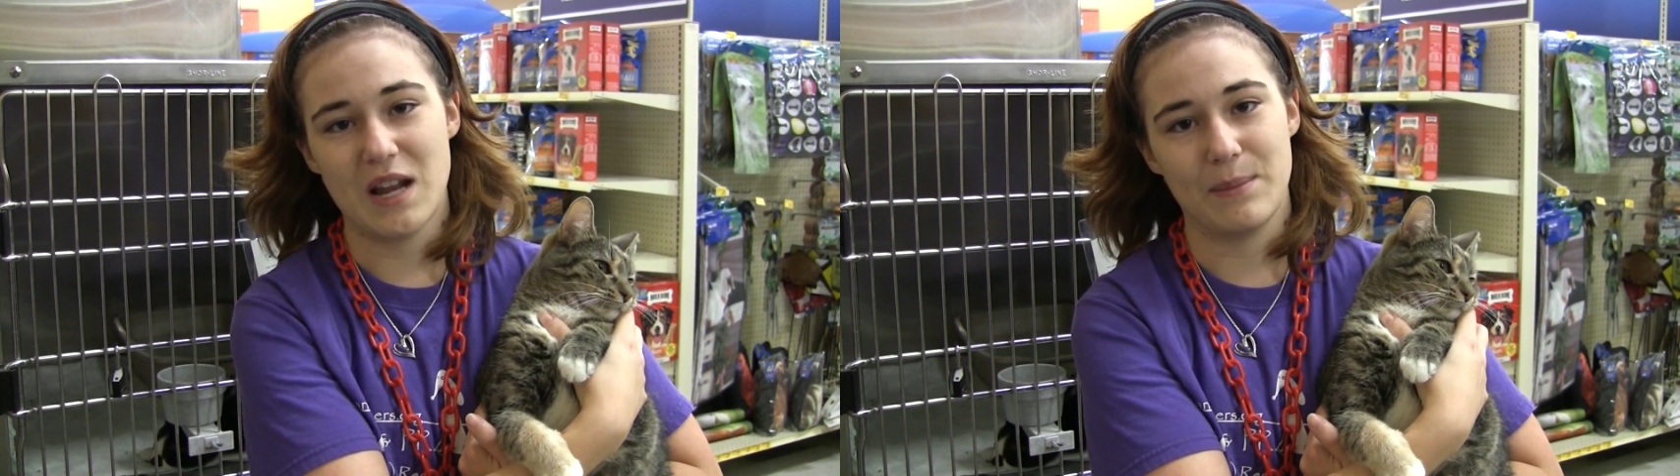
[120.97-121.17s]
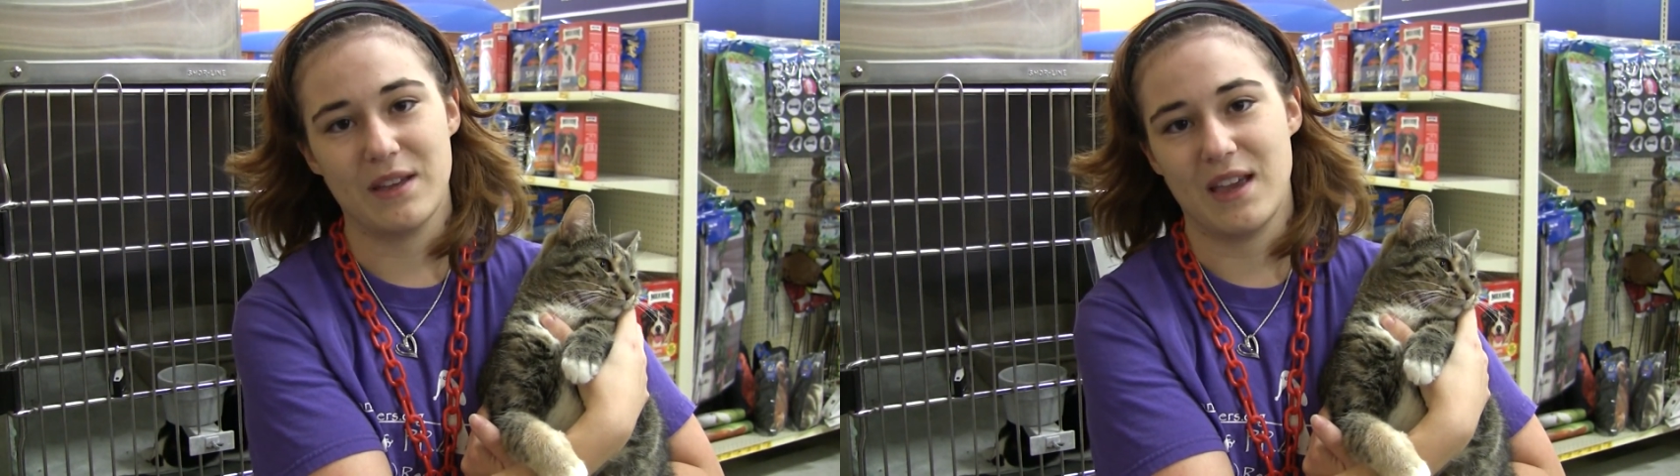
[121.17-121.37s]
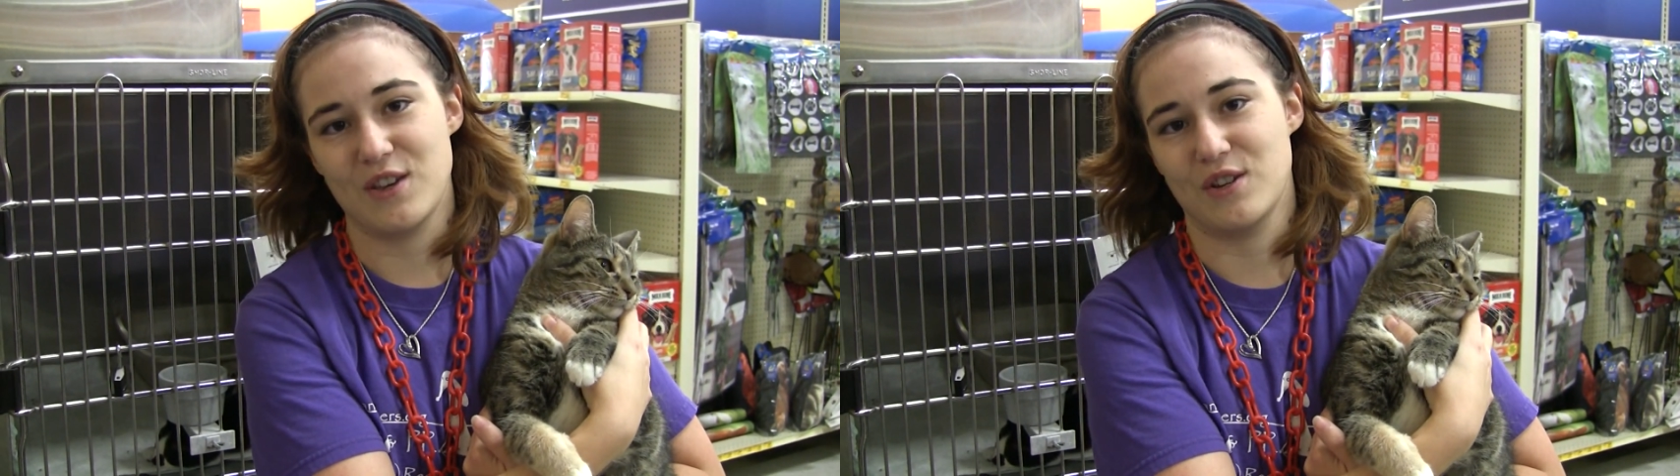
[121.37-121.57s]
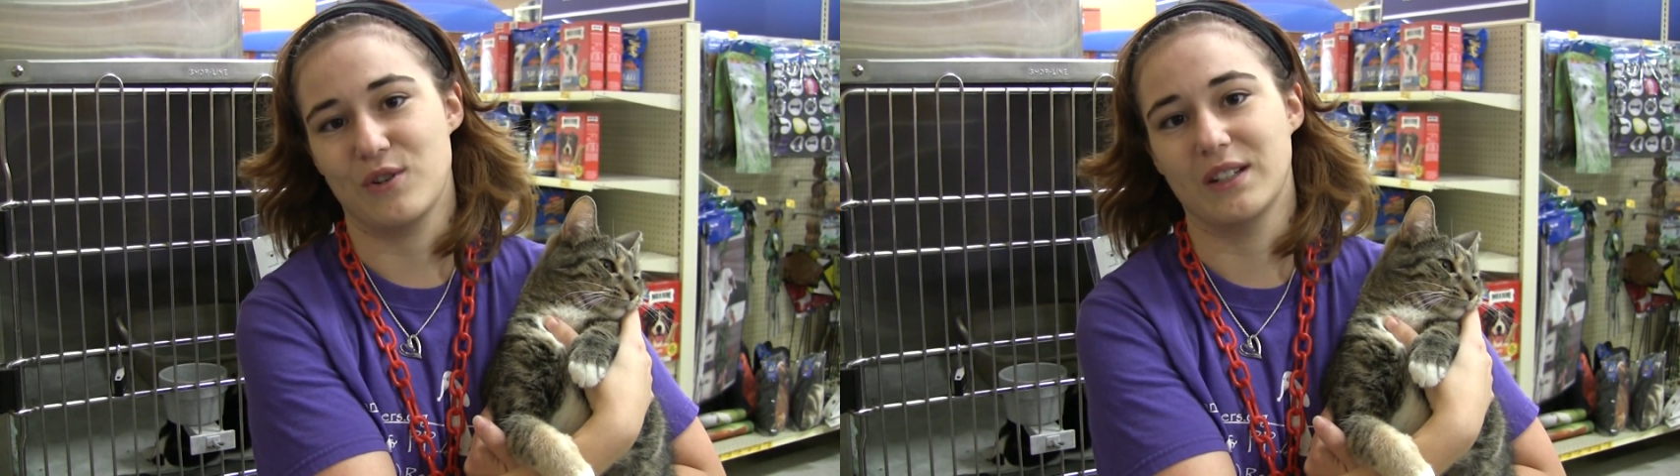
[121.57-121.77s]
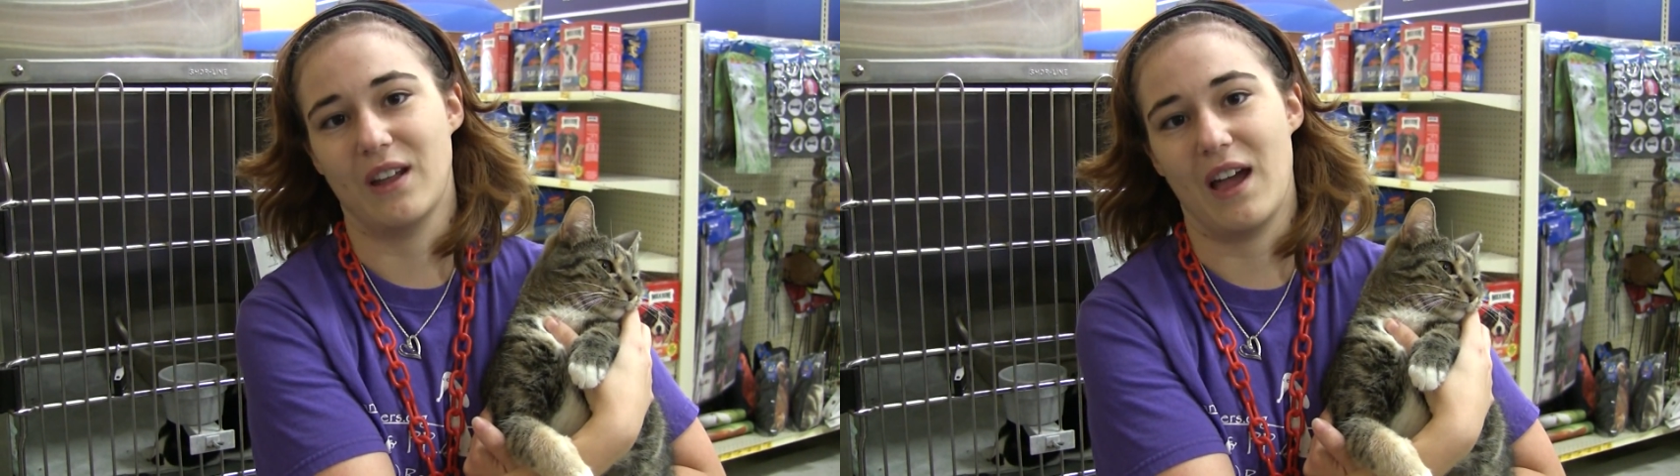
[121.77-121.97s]
application
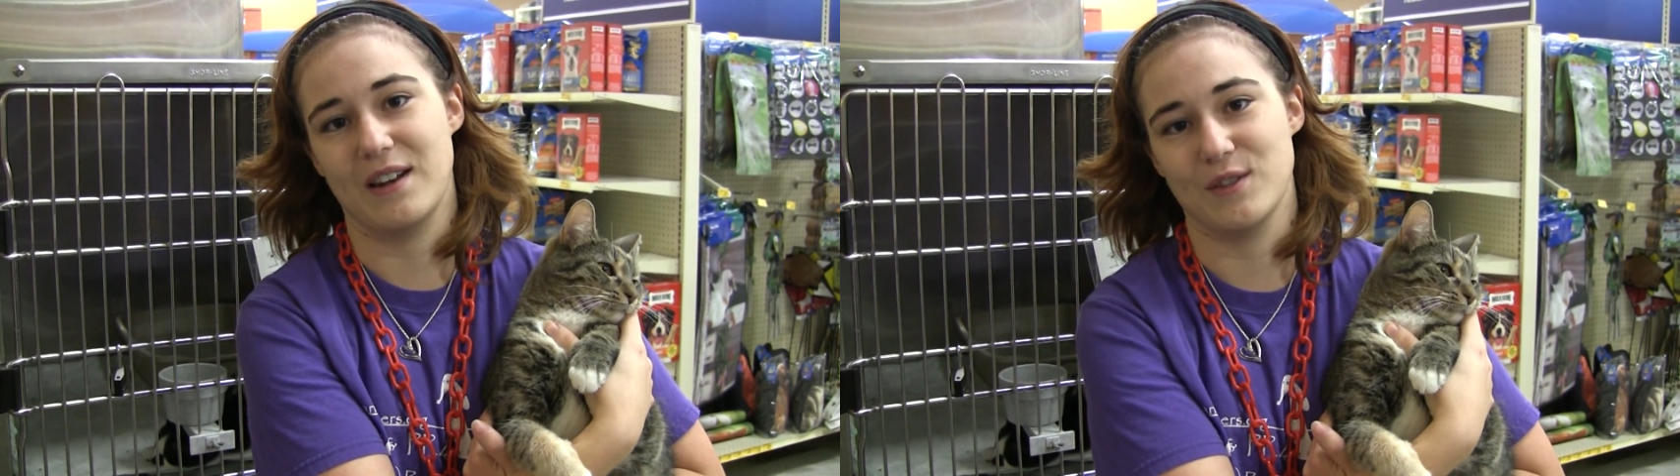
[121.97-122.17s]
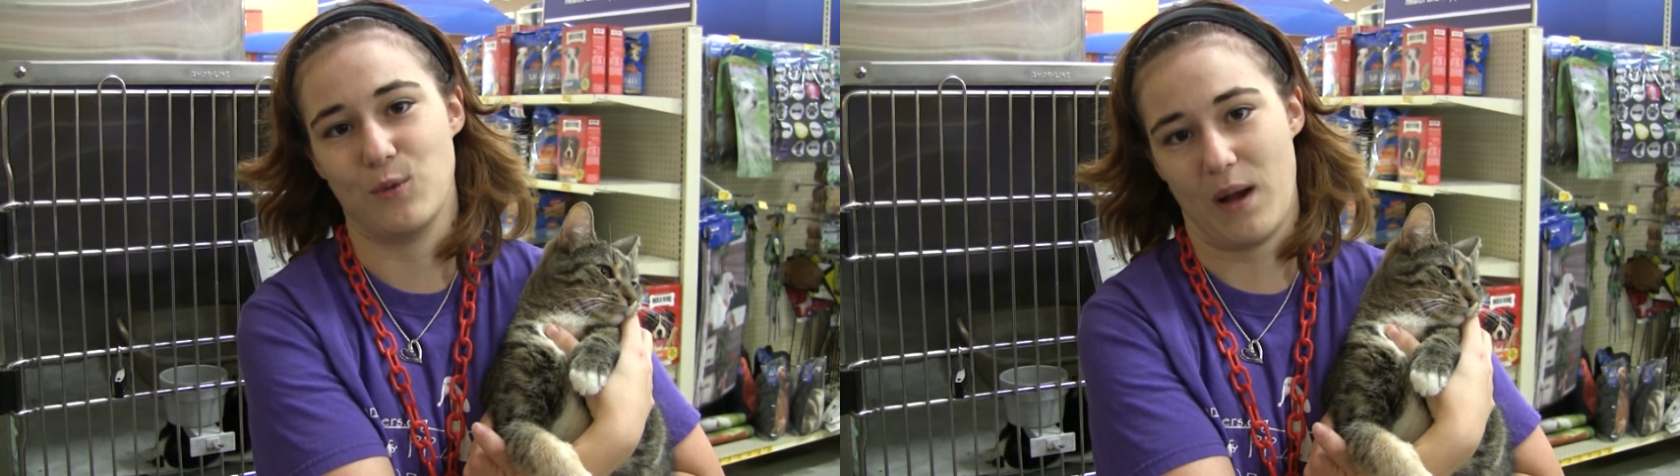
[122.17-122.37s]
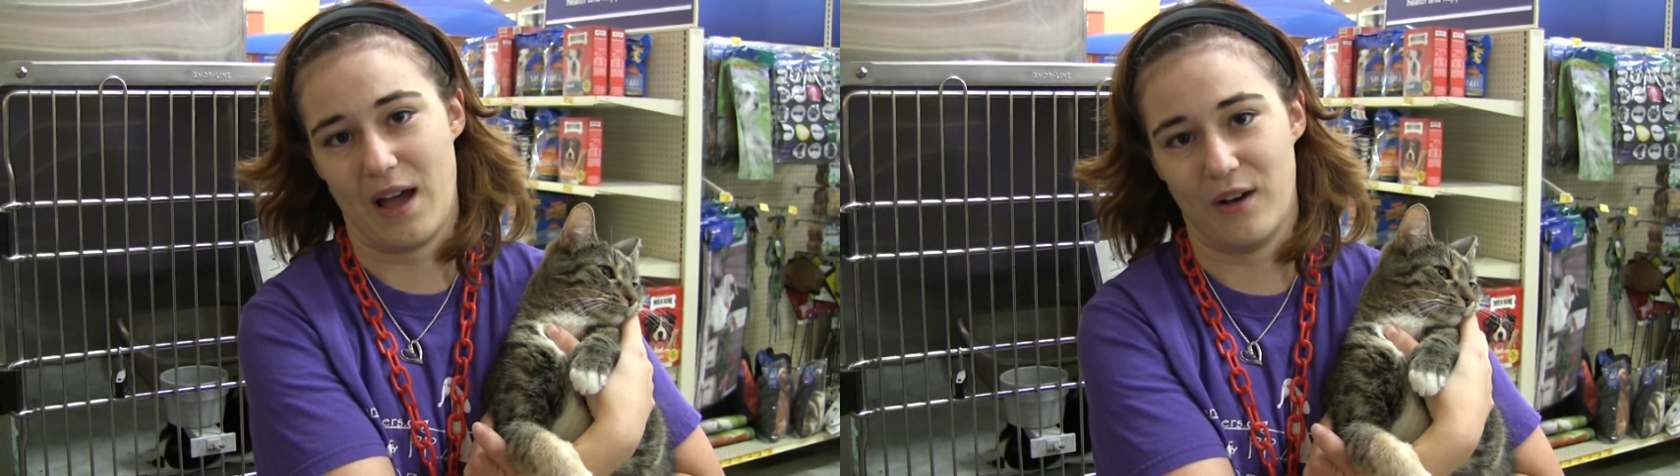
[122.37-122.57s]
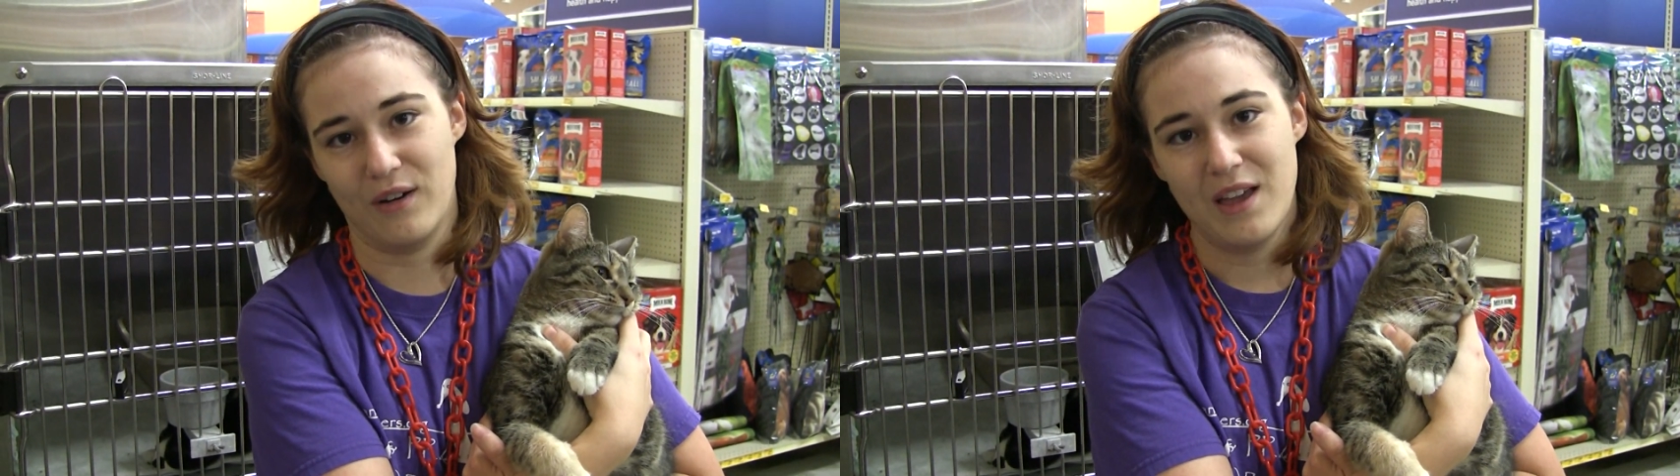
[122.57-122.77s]
online as well.